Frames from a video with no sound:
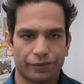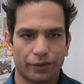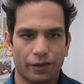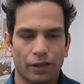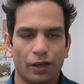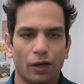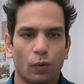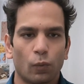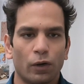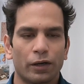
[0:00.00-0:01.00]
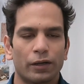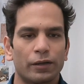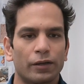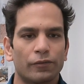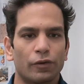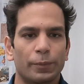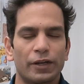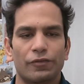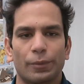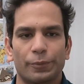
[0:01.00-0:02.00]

were forbidden from traveling,